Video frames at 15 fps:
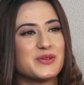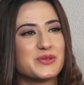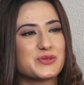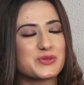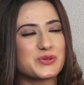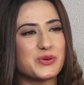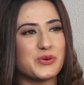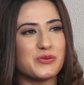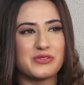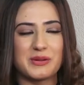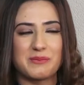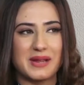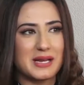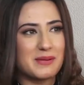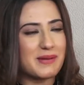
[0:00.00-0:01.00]
So we
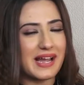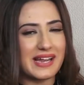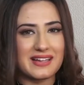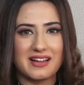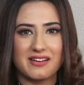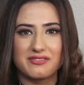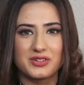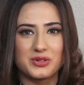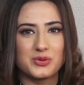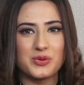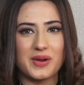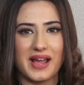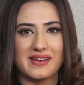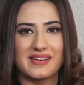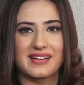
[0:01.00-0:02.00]
made Blind Love
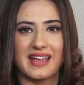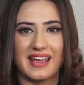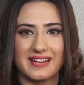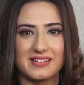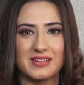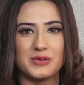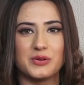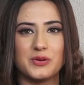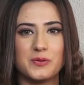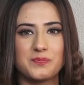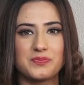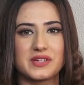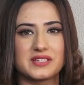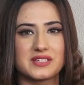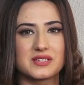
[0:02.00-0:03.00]
2, and again,
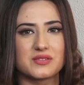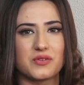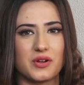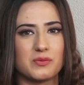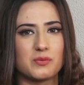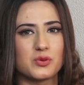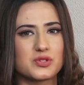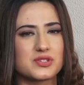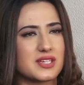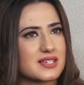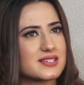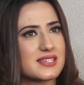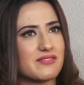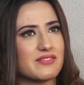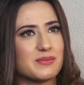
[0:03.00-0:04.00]
it is almost
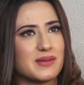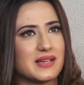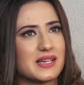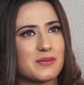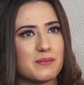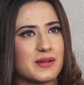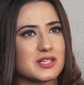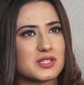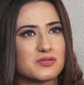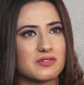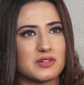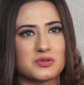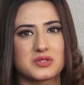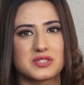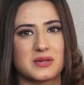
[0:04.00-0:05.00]
6-7 million plus
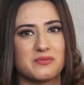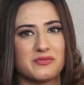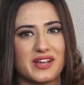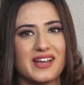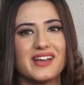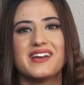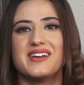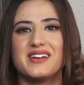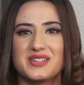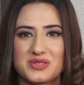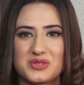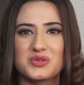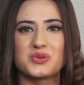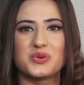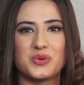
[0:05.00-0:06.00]
views somewhere.
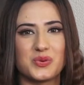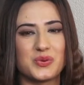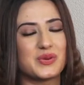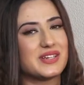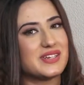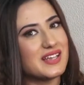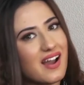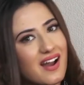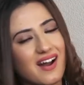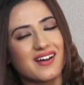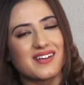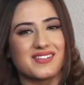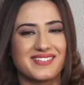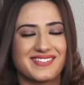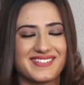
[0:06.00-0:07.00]
So
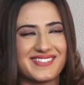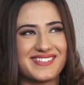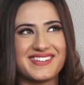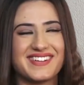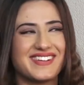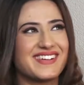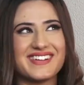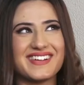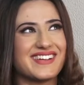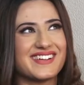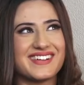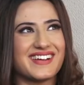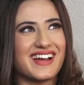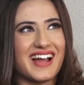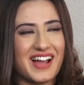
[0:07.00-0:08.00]
yeah,
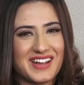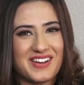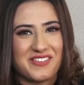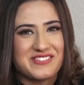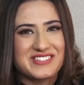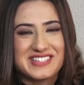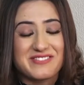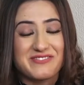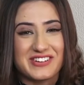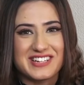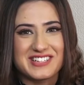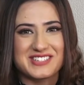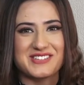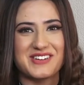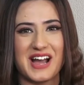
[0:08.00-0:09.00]
I obviously
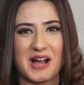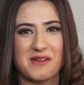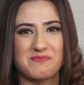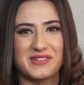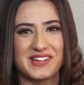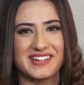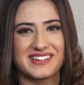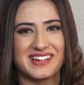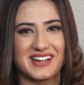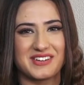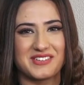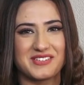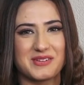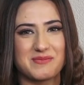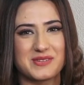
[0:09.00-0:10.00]
feel so happy that
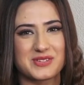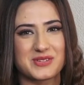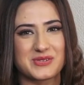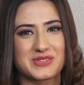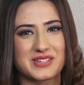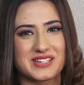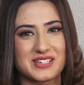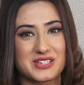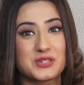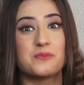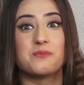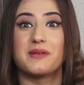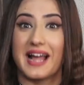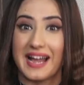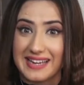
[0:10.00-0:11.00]
I'm associated to
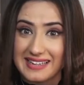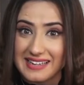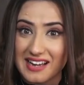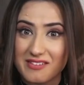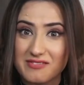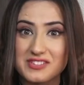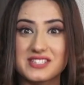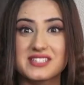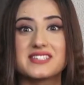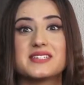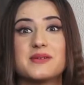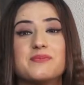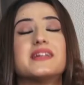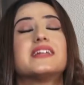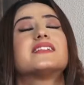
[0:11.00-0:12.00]
Blind Love, jisse
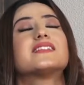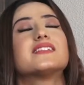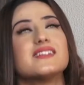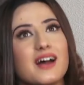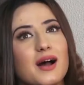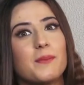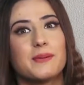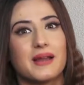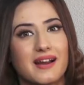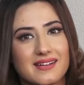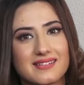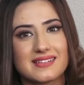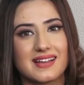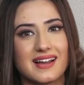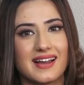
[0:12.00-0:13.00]
sabne itna pyar
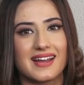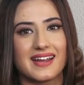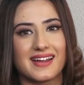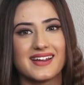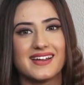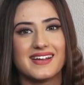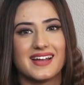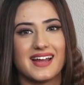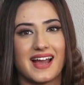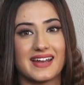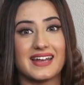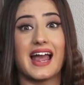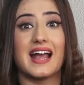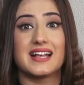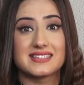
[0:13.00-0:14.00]
diya hai.
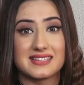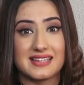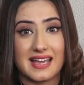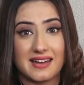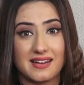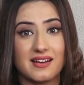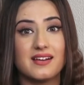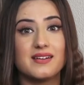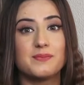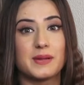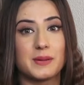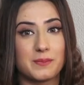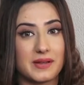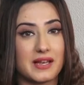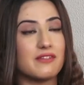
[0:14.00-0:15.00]
And as Naina,
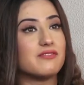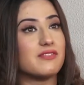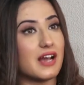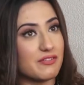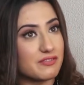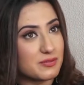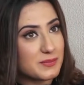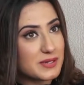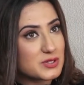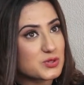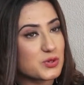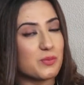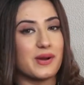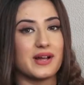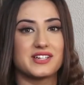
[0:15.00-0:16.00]
people have loved me
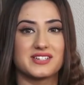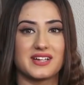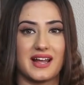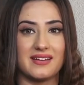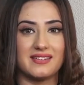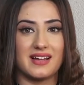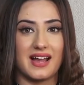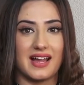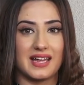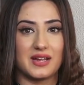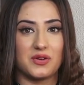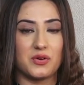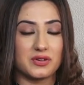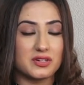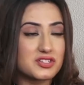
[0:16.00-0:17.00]
so much, and
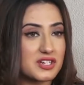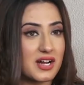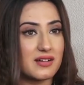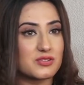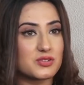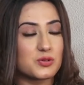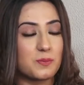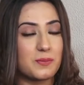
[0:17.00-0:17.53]
I got a chance to